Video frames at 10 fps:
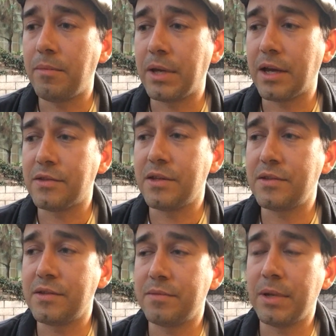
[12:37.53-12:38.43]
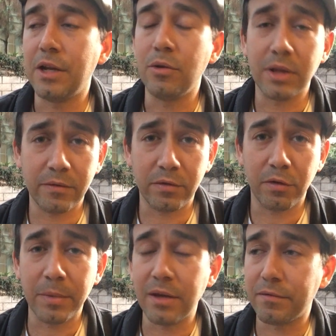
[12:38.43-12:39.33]
because this has been a new level
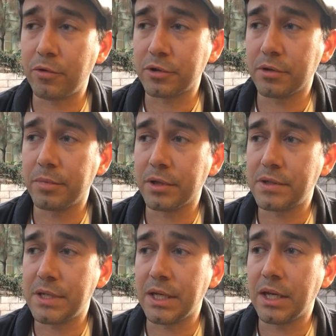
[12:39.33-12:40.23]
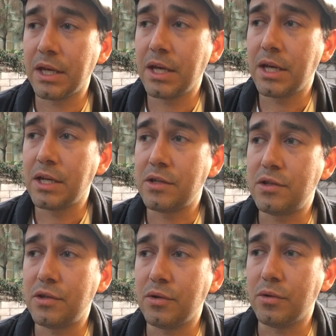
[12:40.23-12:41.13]
for me of vulnerability
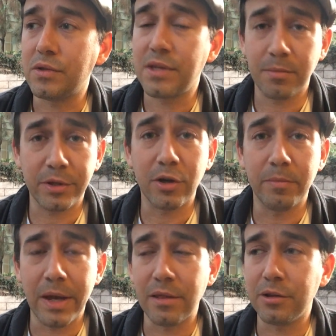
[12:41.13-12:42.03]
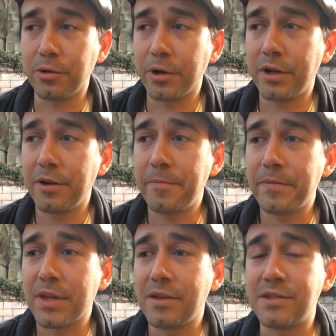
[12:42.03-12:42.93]
to simply obey the Lord.
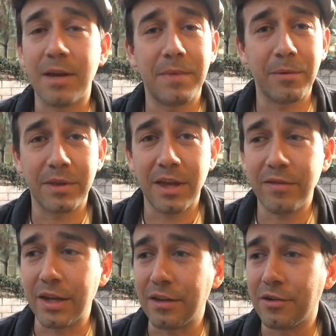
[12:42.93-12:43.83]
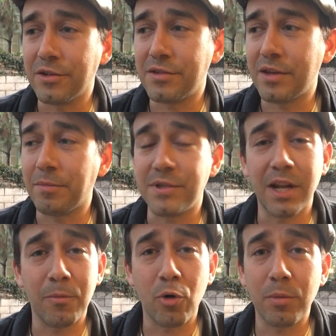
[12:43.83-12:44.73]
Same thing with giving. I'm
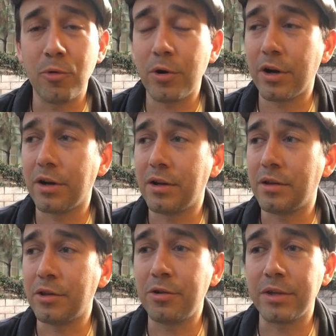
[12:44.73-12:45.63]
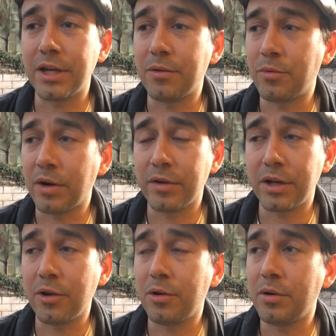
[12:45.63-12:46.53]
seeing it more and more. Literally, wherever
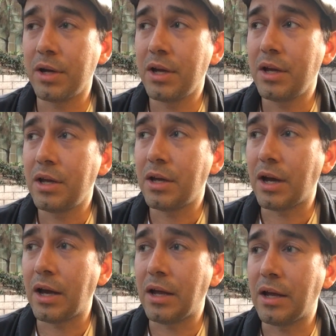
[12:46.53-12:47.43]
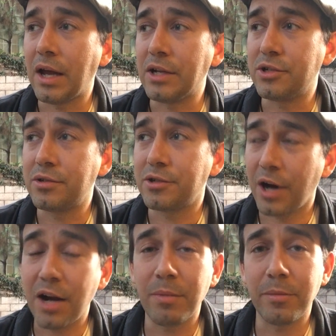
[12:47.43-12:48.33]
I go, I
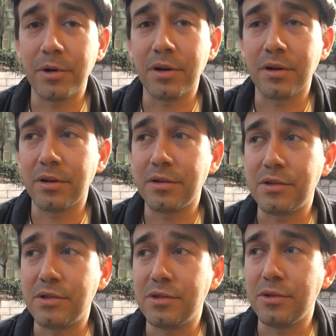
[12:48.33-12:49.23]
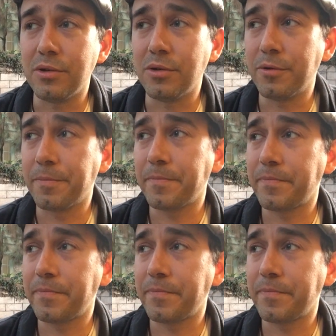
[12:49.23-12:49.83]
try to remember to,